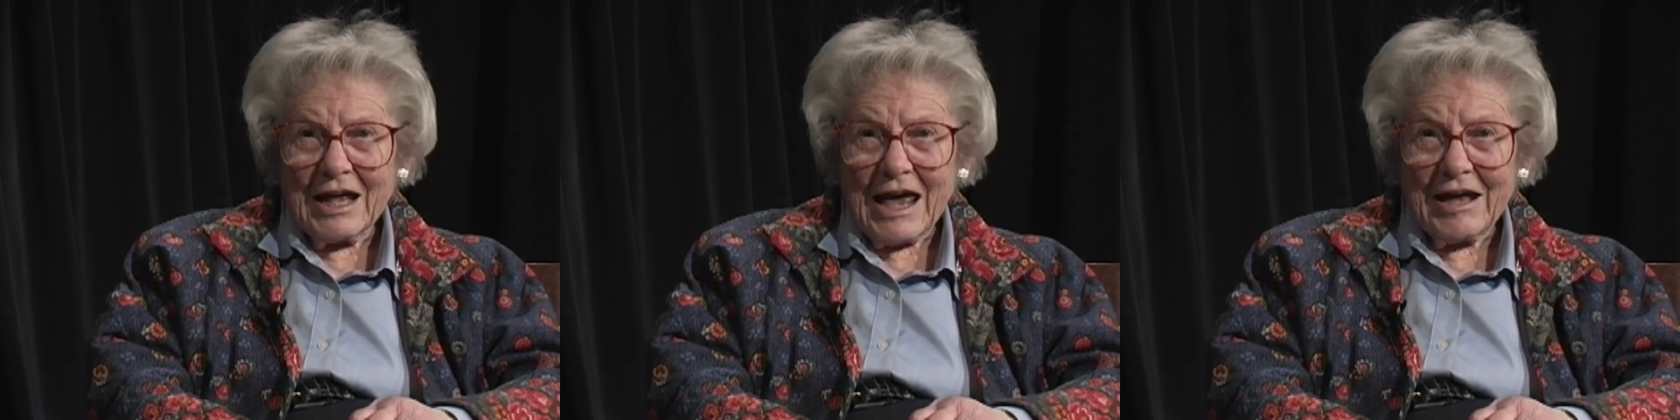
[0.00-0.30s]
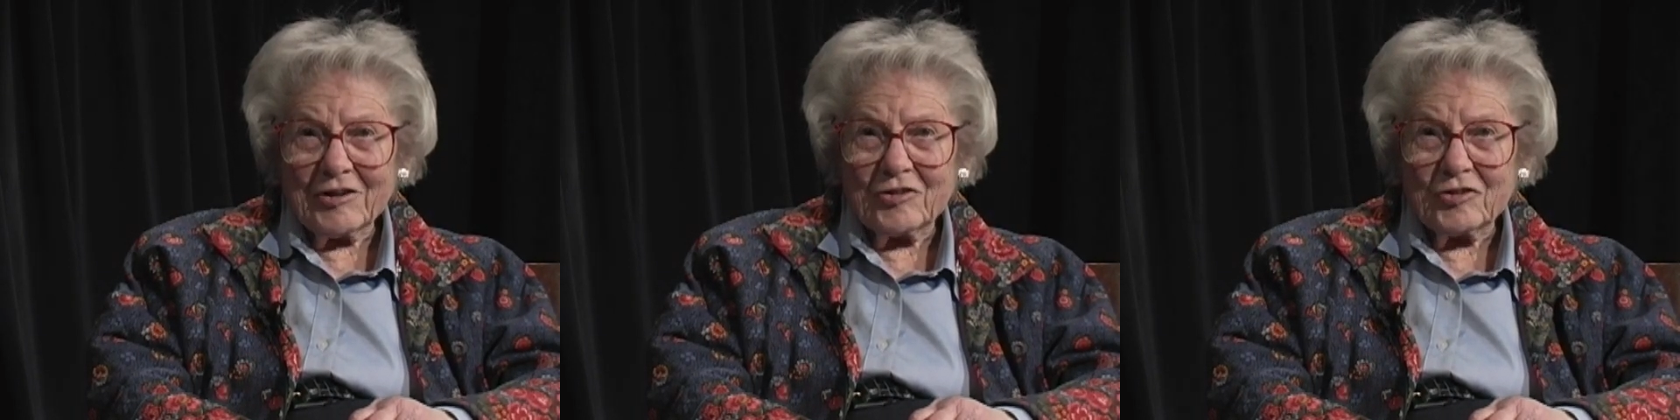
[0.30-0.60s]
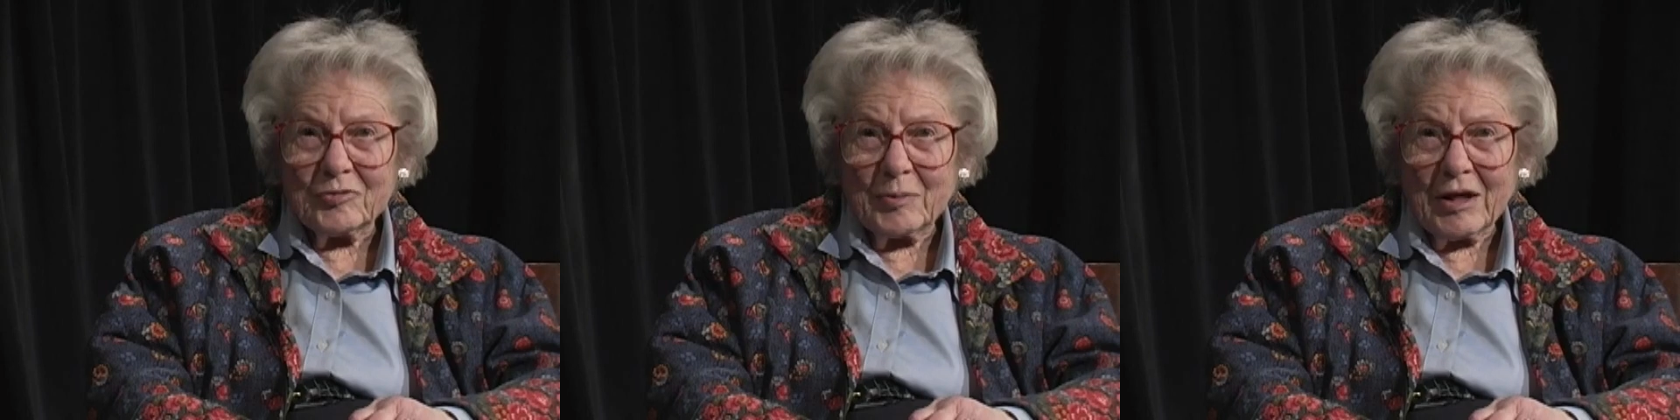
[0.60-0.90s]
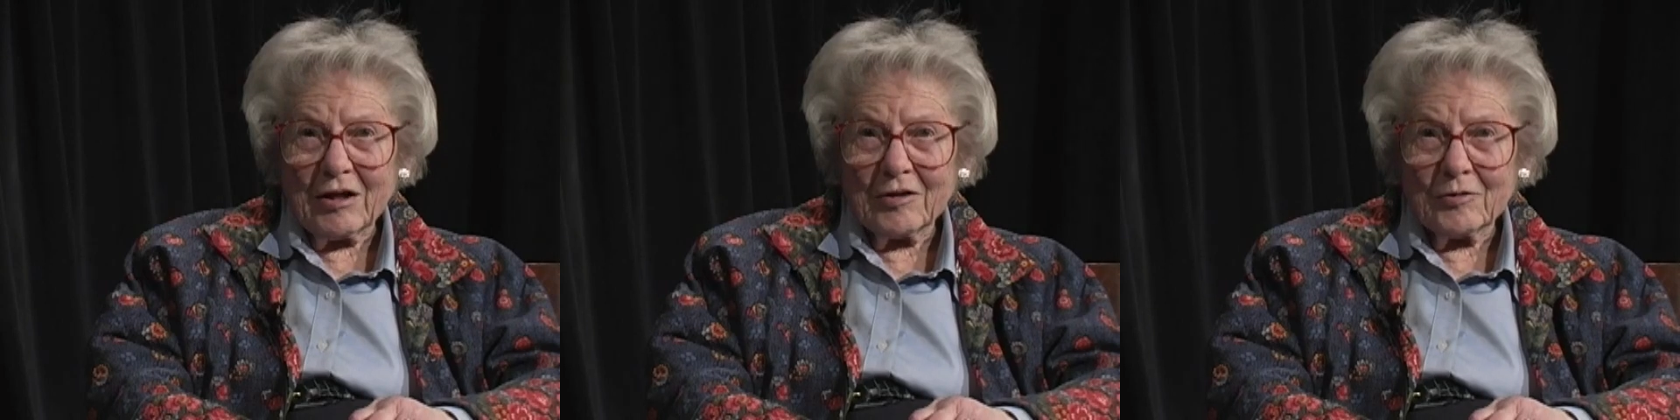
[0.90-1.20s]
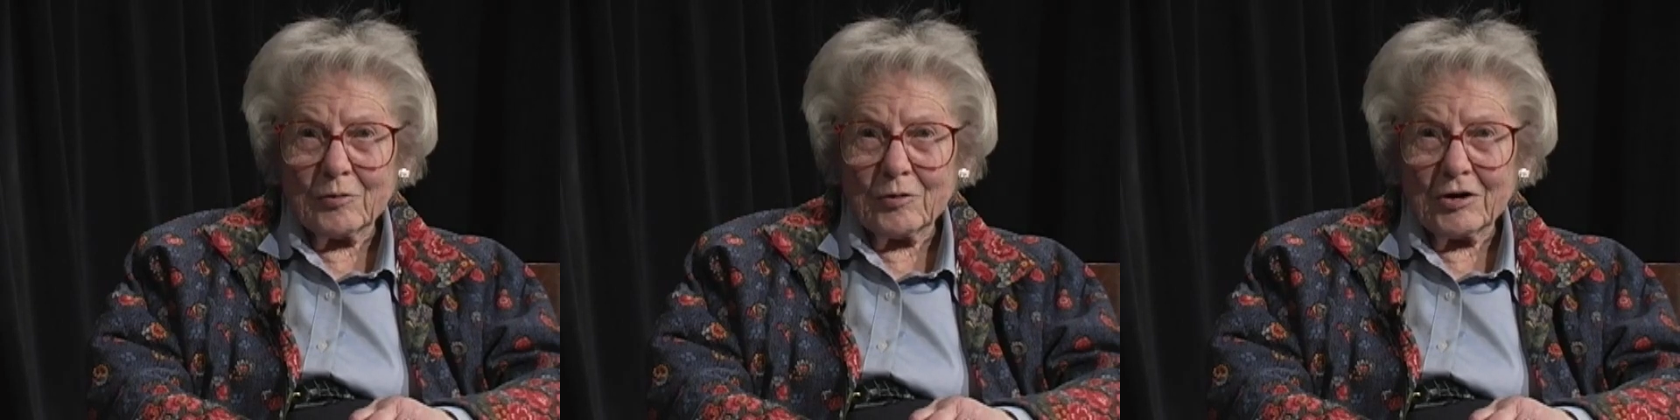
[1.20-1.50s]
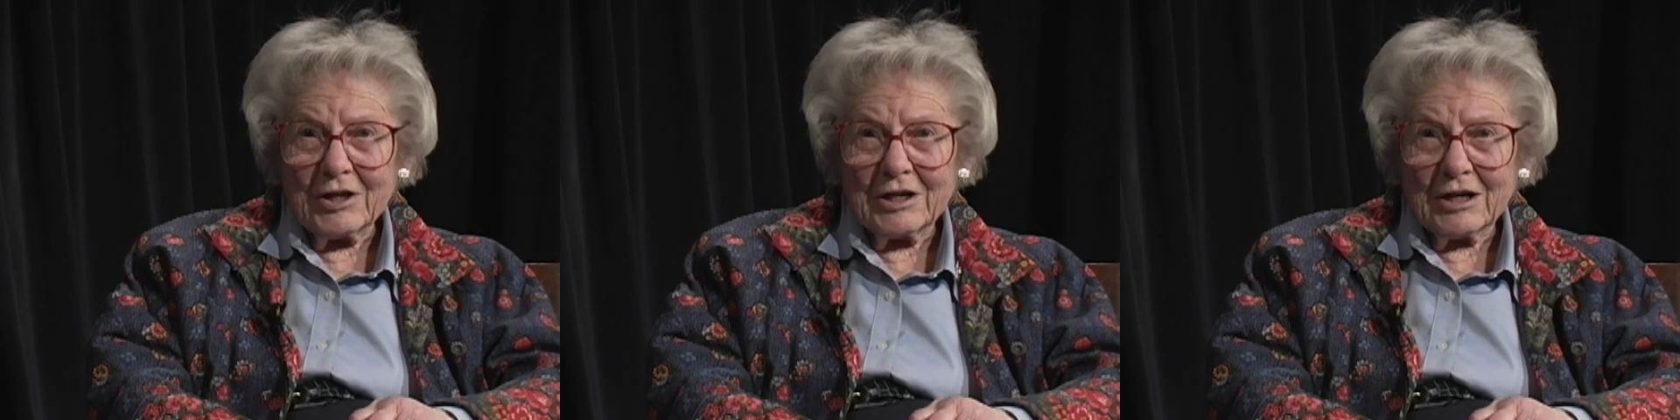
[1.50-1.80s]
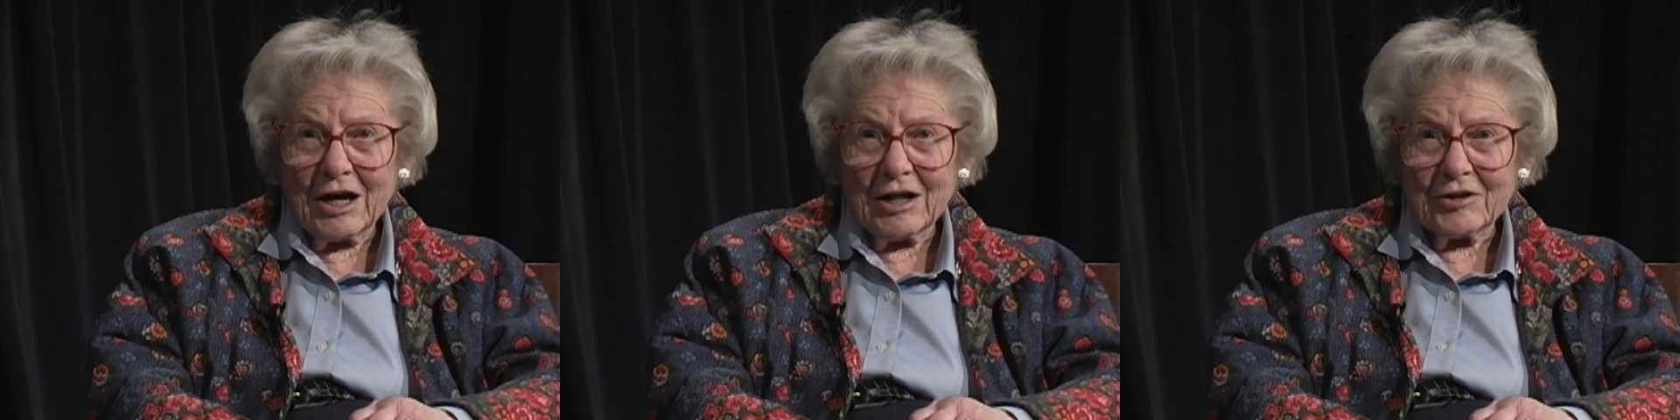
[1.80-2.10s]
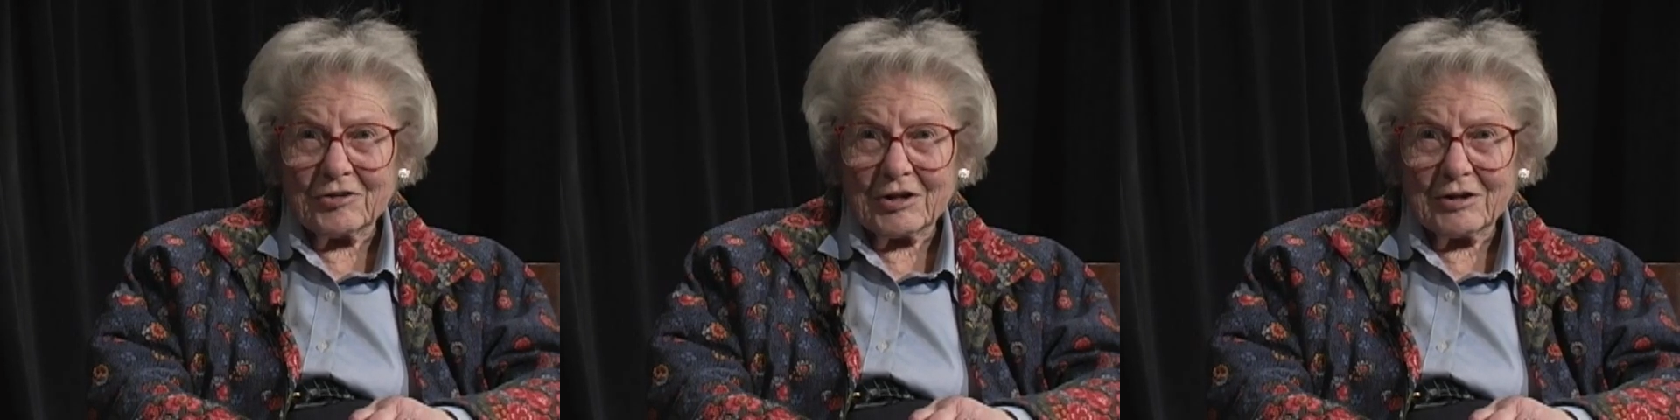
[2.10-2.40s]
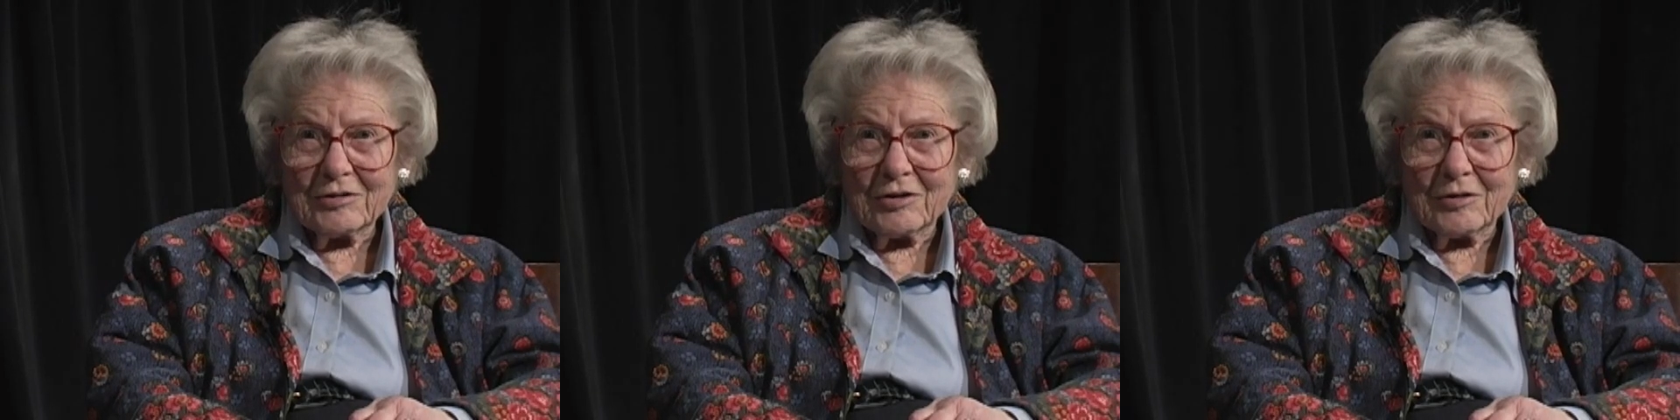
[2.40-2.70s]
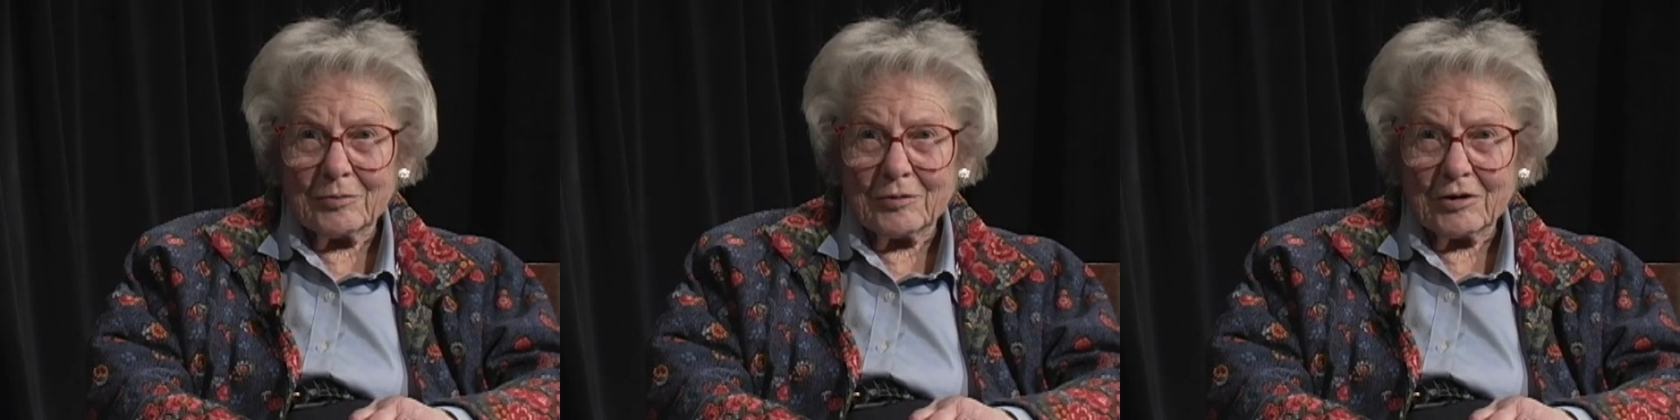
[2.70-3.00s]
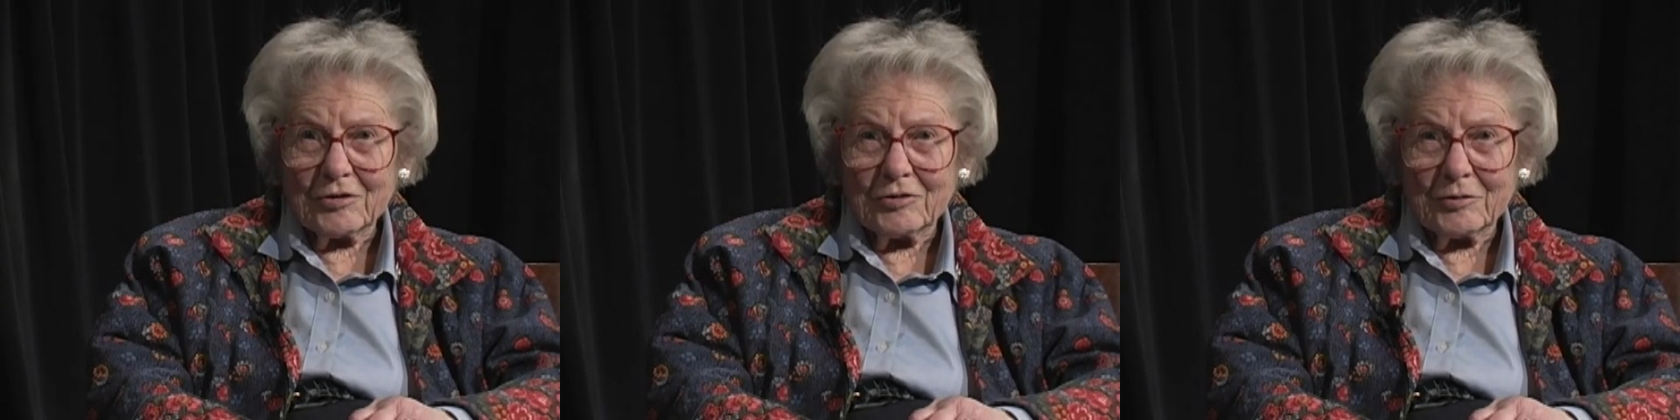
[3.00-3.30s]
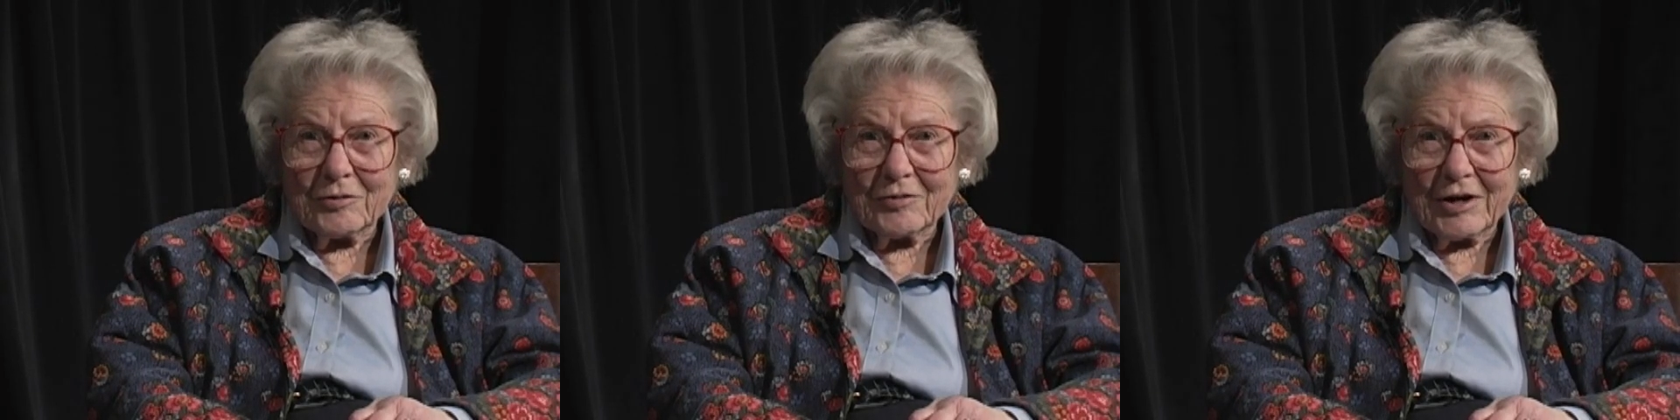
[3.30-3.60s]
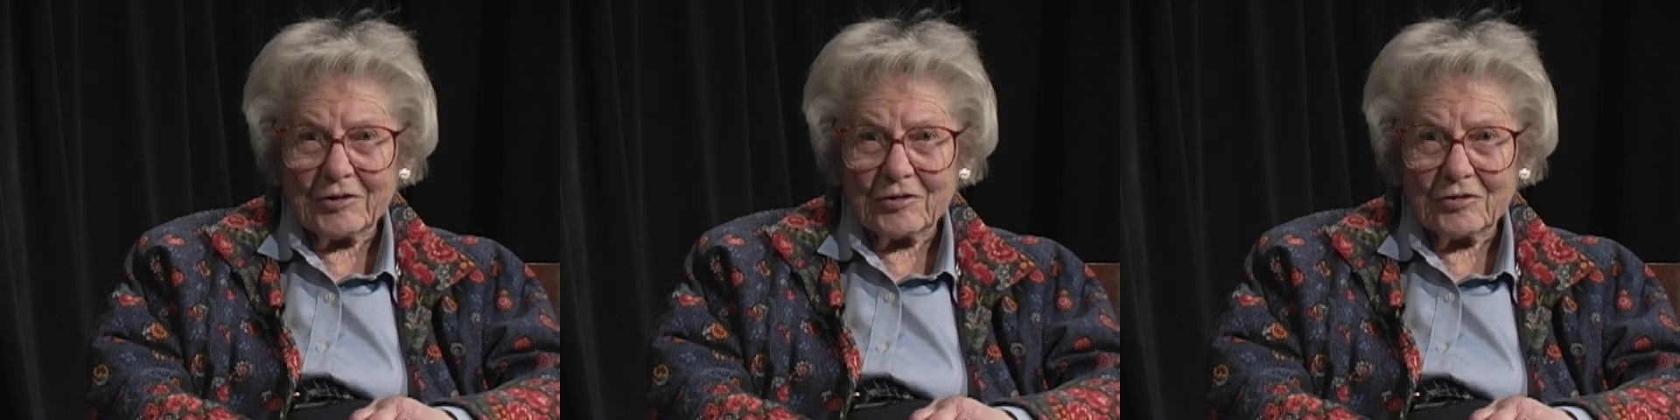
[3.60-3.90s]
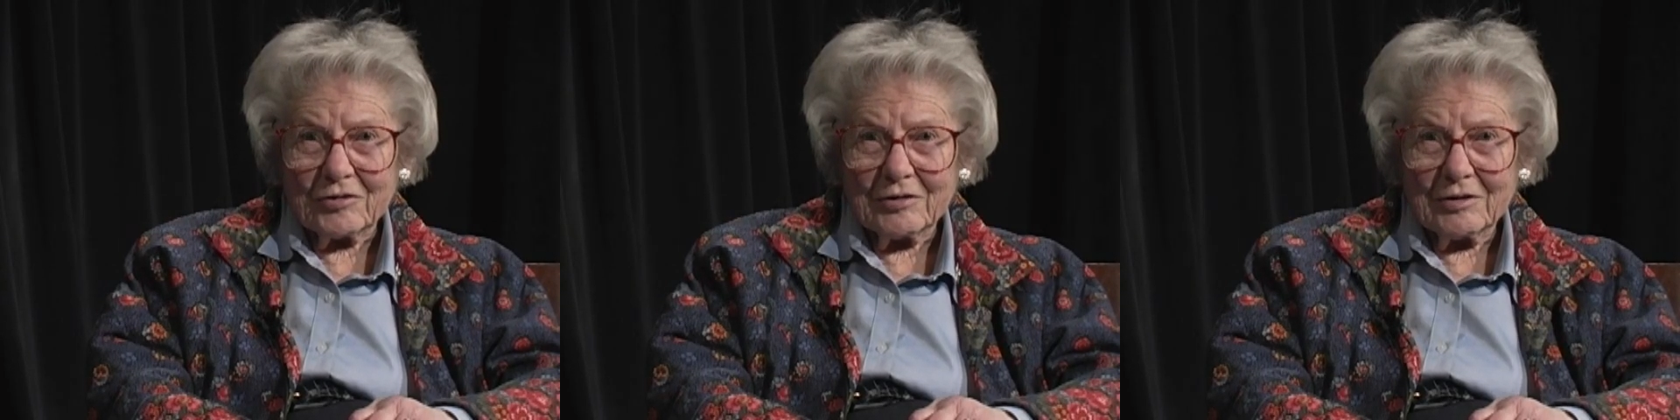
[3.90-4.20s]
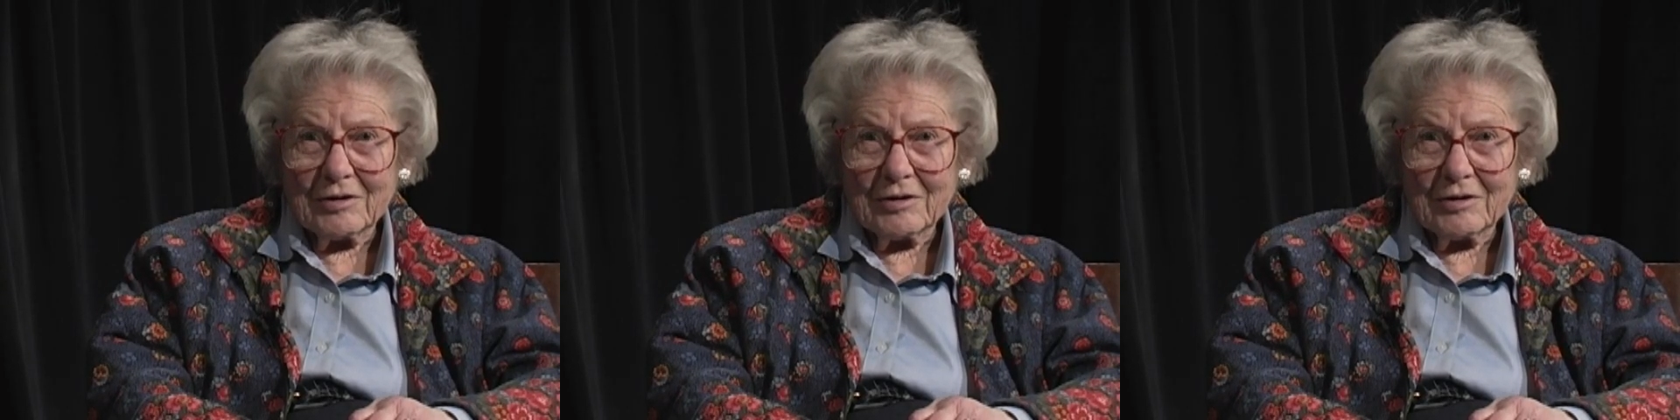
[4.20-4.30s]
and spell the word ecology to the Board of Supervisors.